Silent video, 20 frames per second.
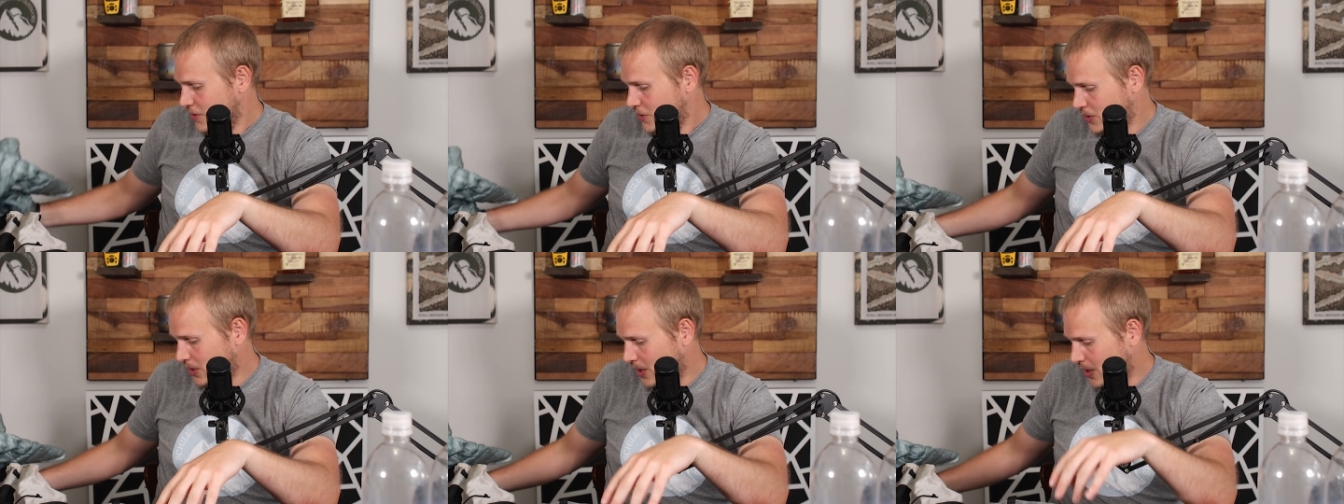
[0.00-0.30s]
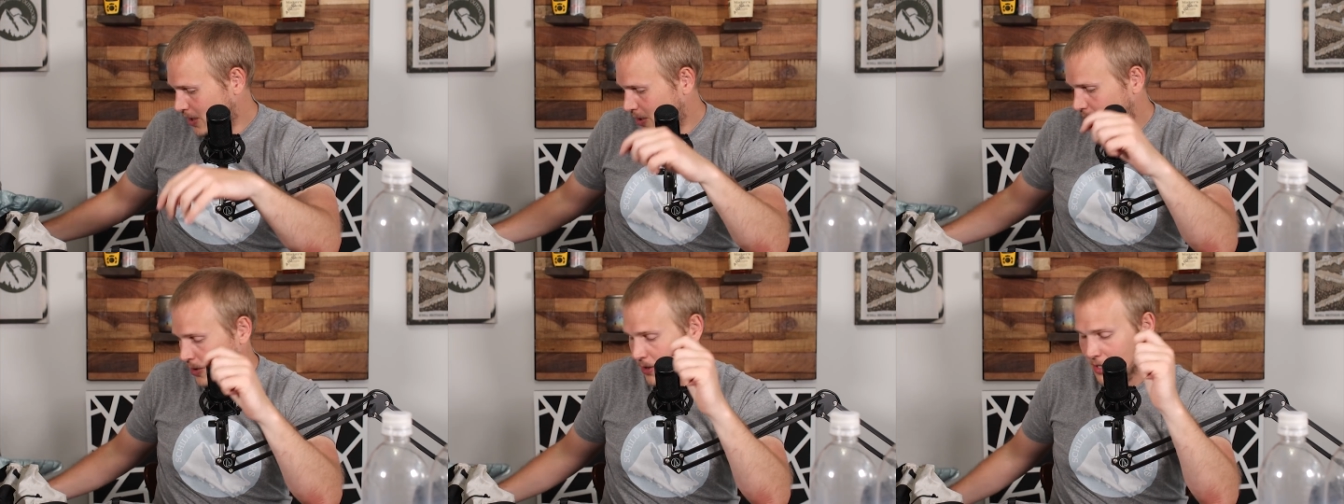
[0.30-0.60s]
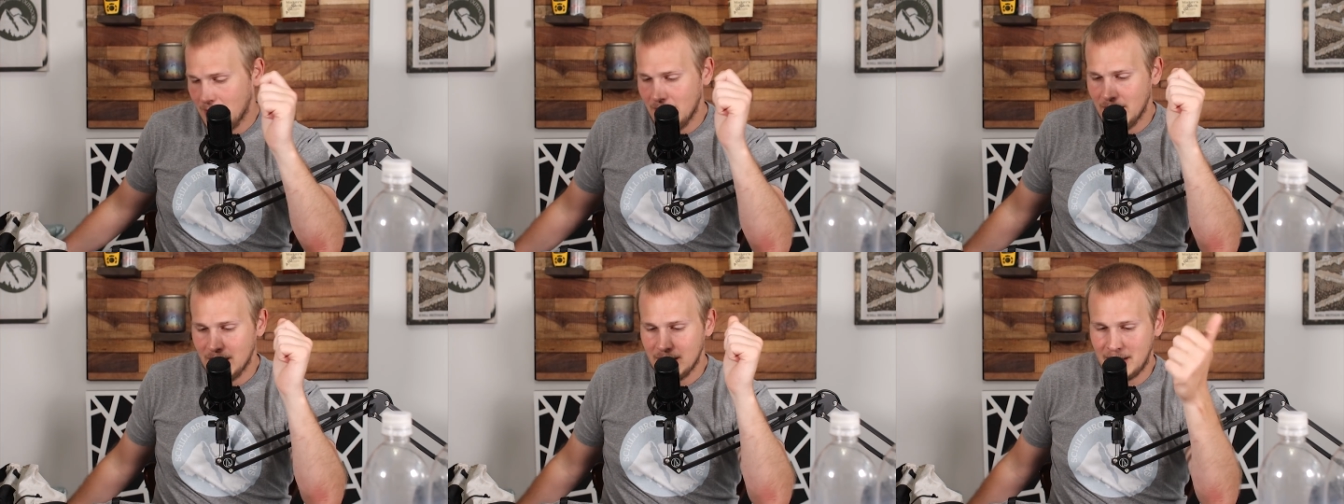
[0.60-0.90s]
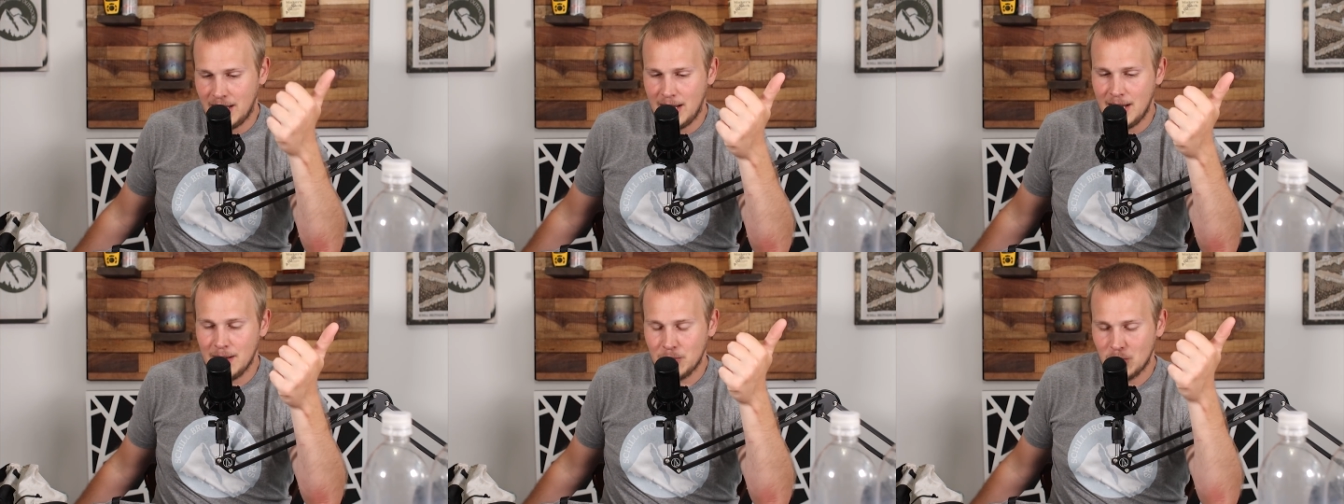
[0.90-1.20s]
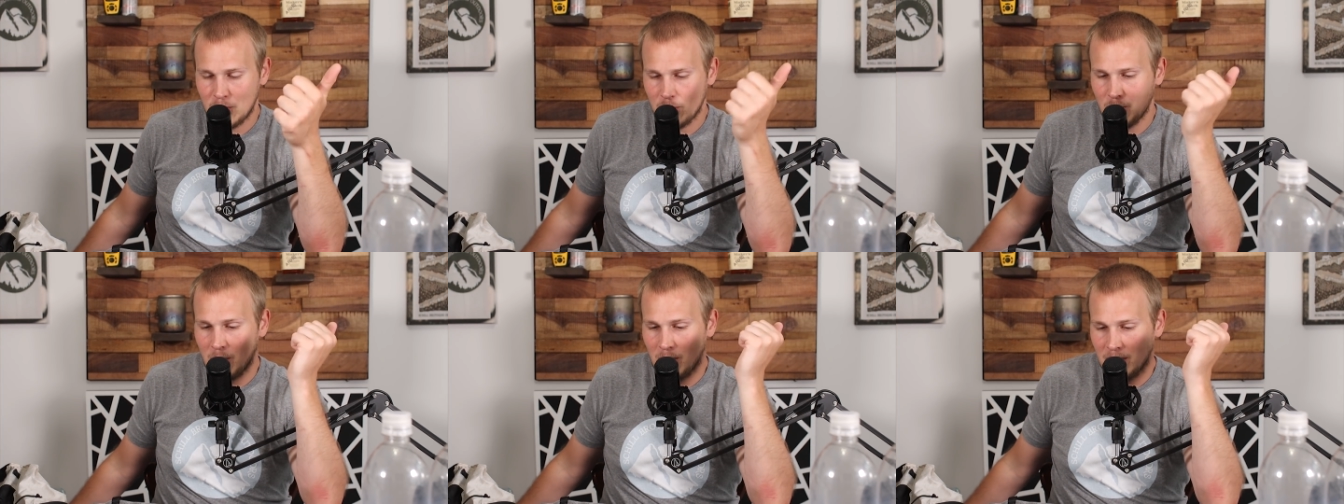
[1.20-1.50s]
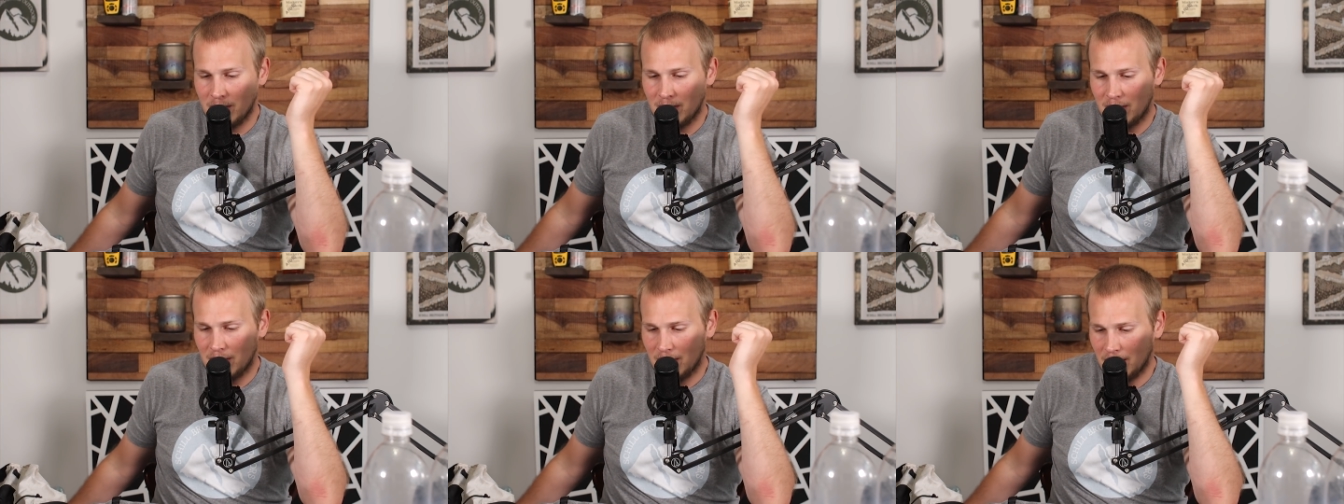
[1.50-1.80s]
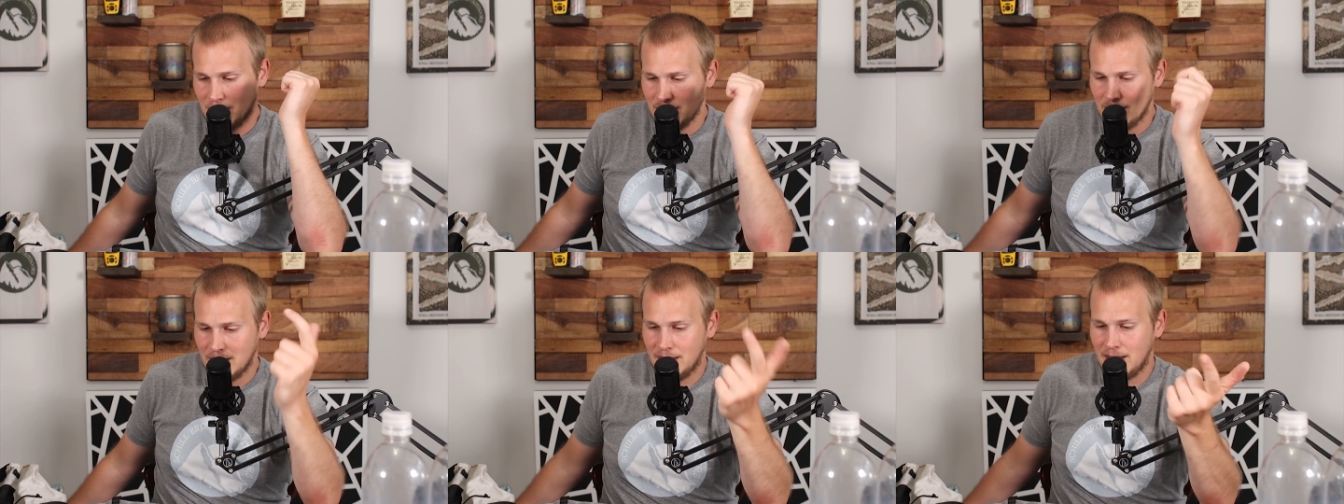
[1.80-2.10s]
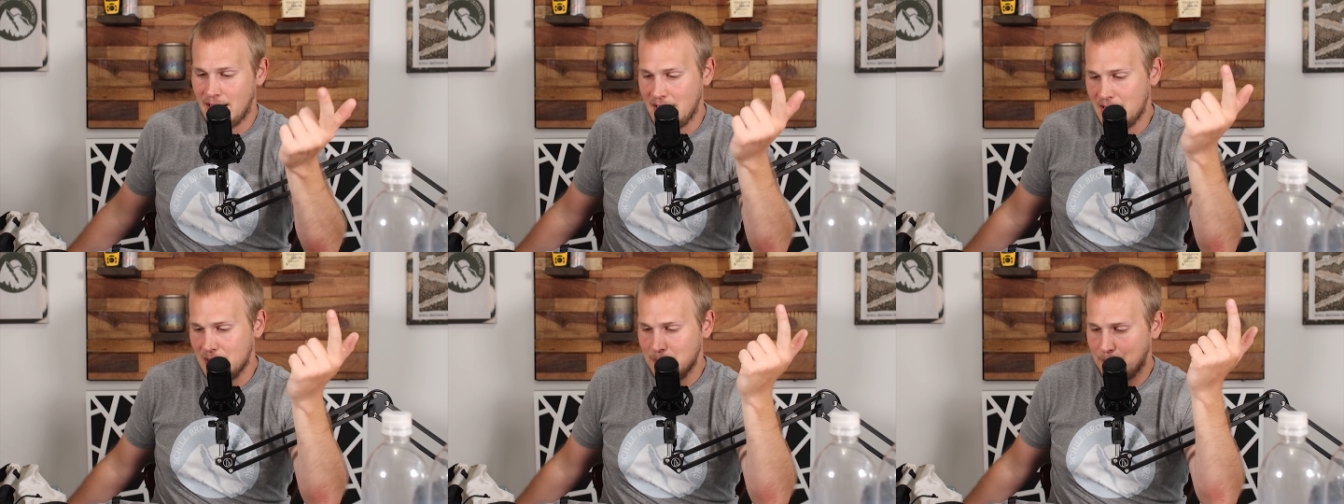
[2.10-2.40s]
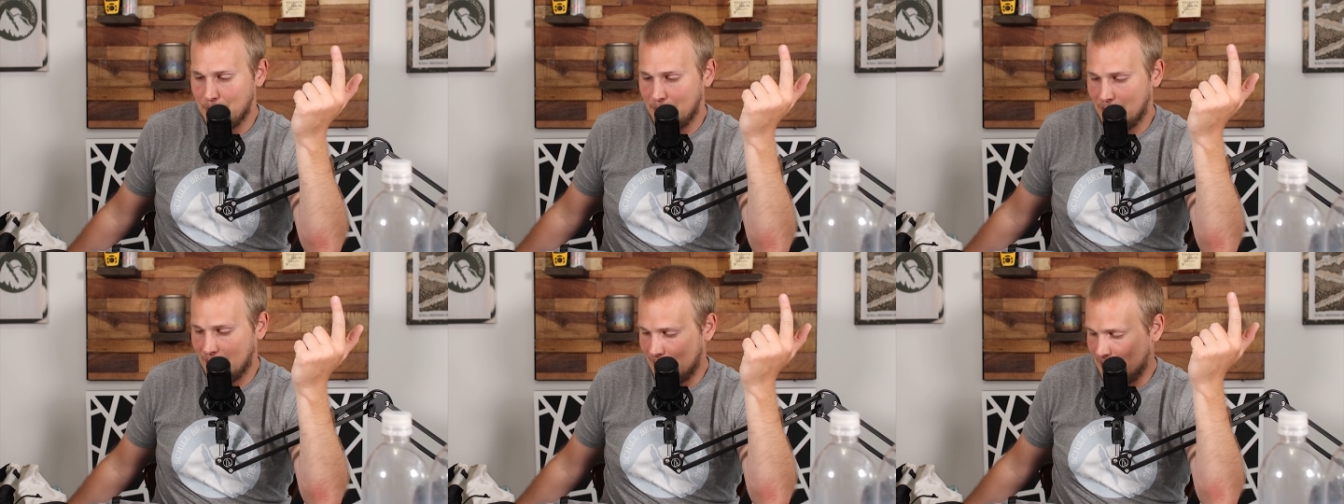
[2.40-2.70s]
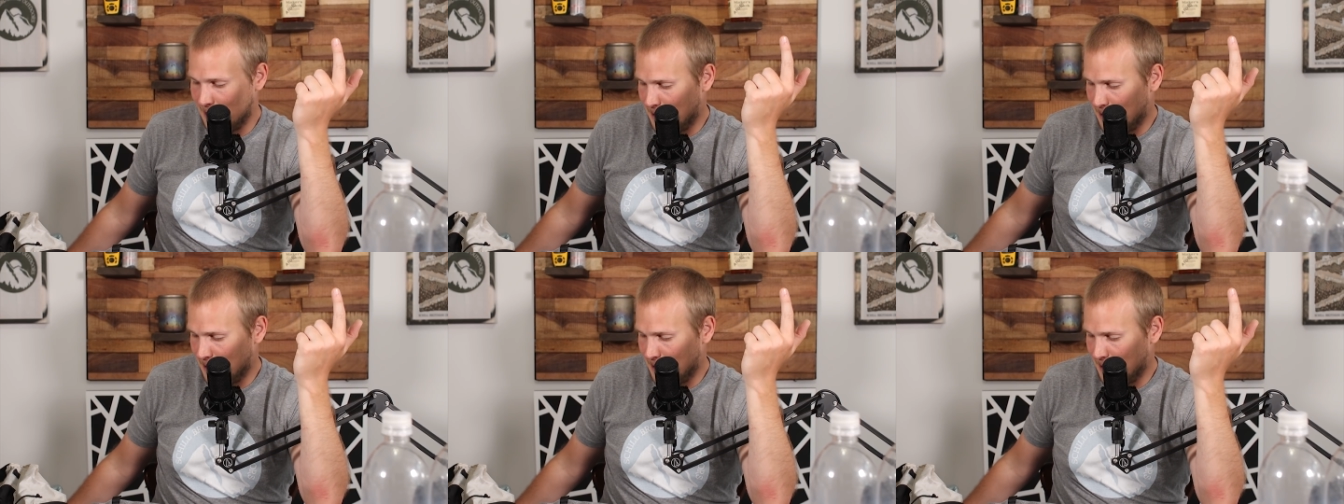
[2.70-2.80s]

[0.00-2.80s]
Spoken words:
So camp shorts, camp